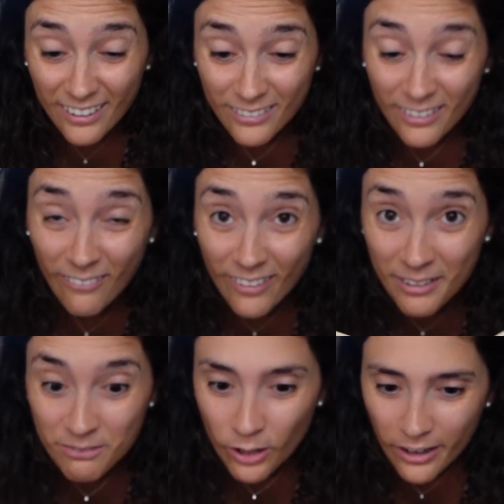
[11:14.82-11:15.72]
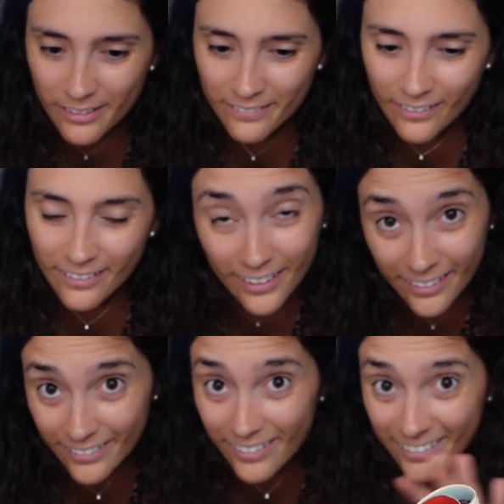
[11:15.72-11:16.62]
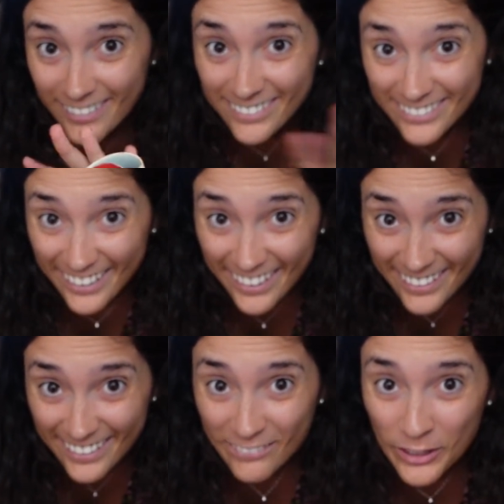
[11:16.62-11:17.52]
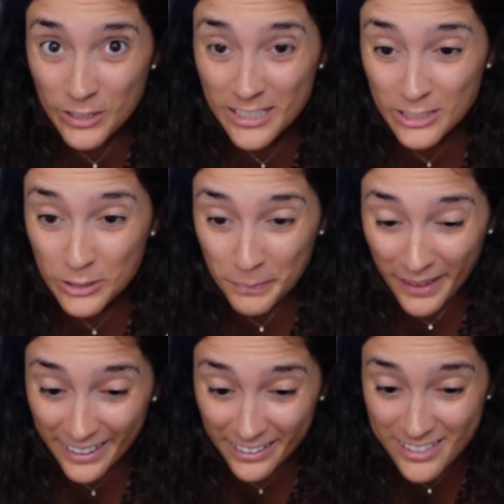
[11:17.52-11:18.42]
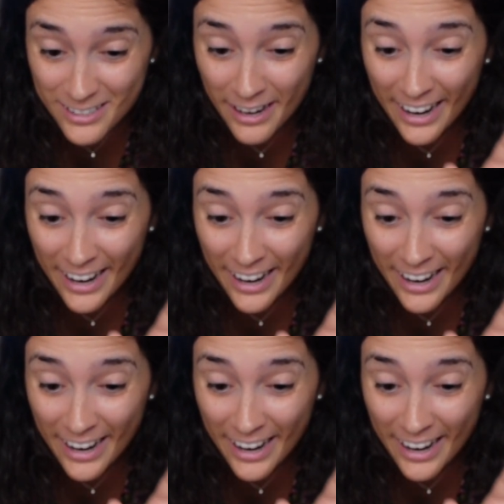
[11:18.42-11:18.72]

at what I'm talking about, okay? You're not gonna understand anything because it's Spanish